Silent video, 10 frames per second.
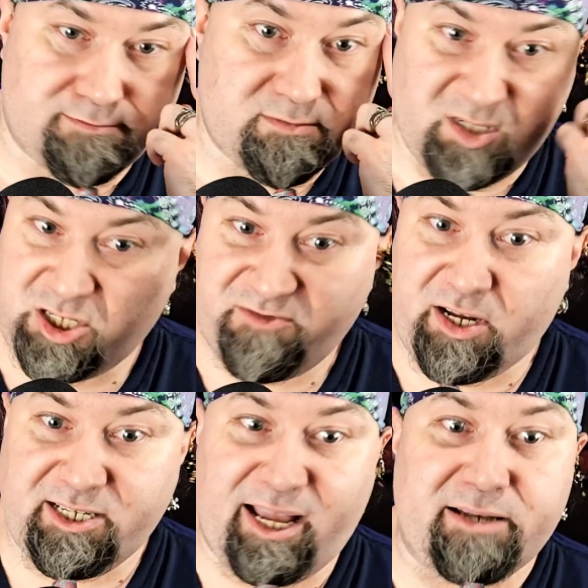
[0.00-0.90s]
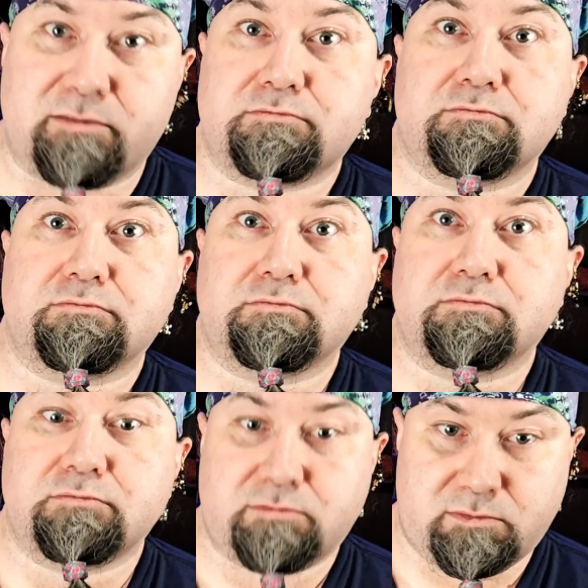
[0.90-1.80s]
Just fucking dead.
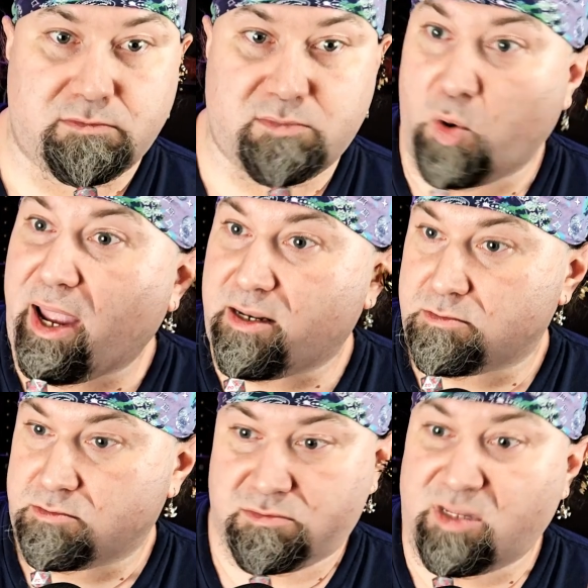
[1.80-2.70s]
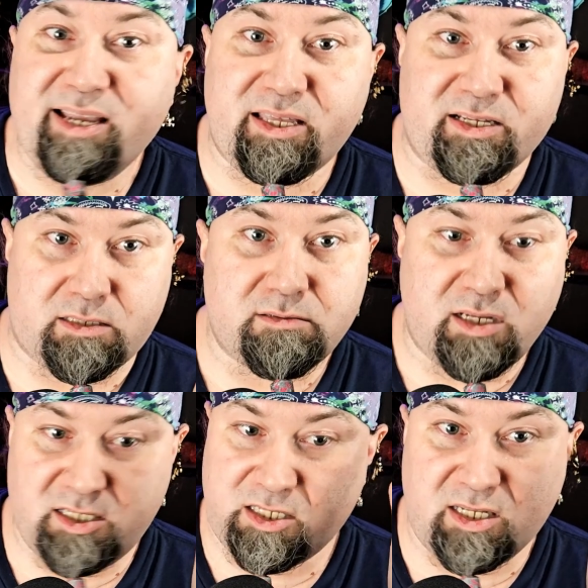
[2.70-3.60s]
Great. Take this.
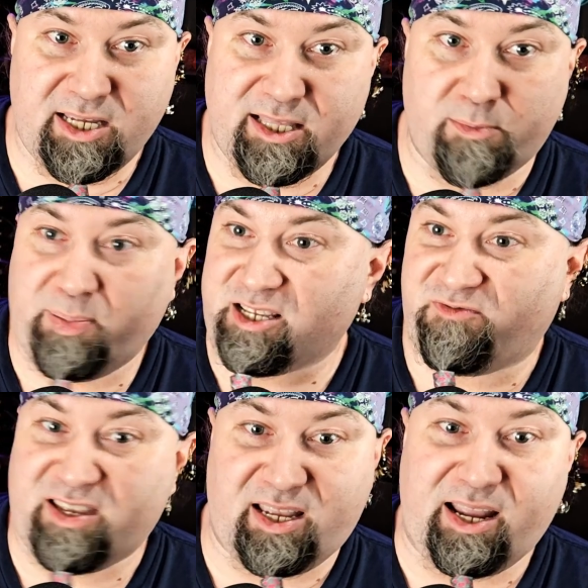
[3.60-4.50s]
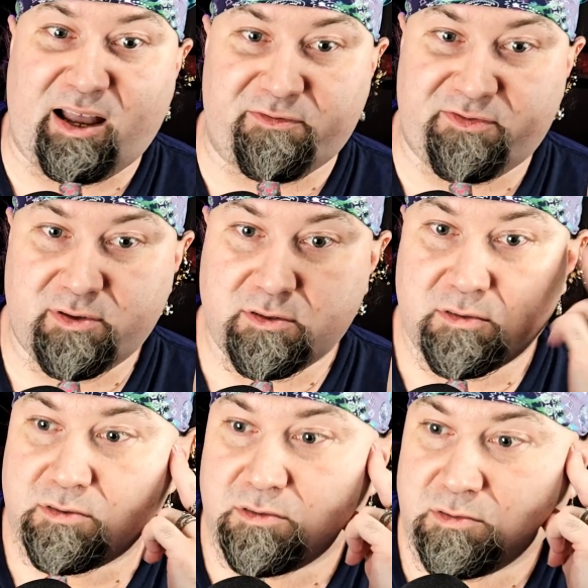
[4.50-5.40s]
It's like the best feat they have.
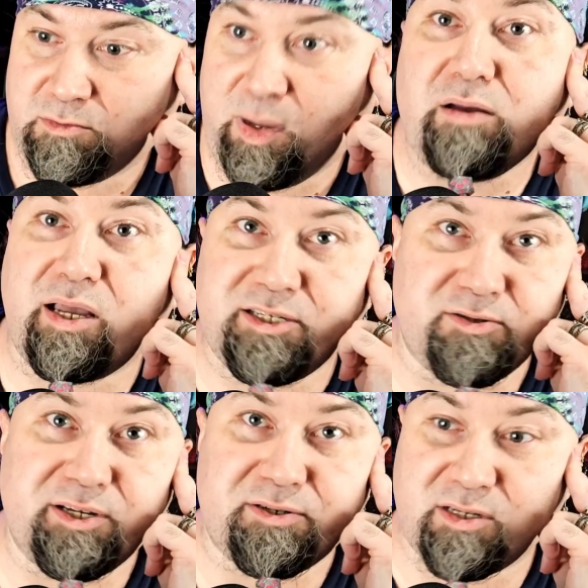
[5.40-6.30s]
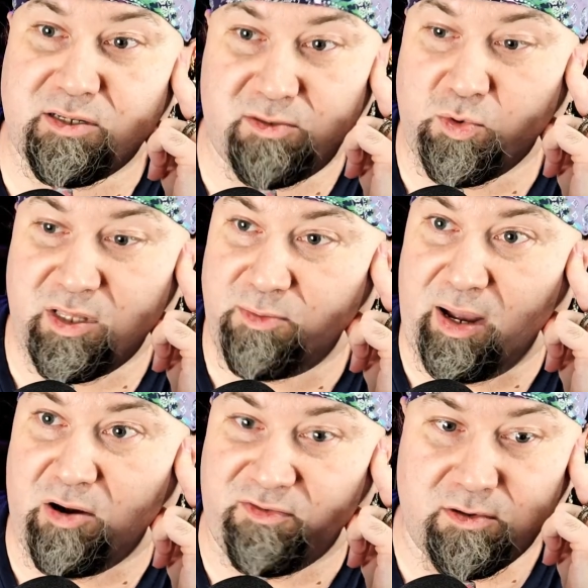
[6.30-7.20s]
paralyzing creatures is really
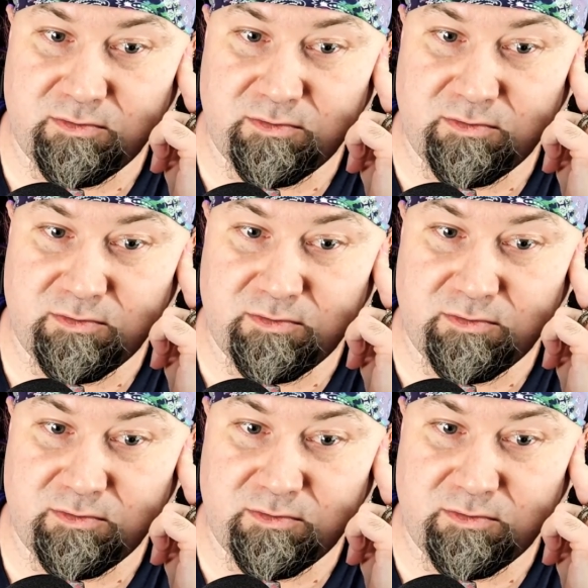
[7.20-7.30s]
powerful.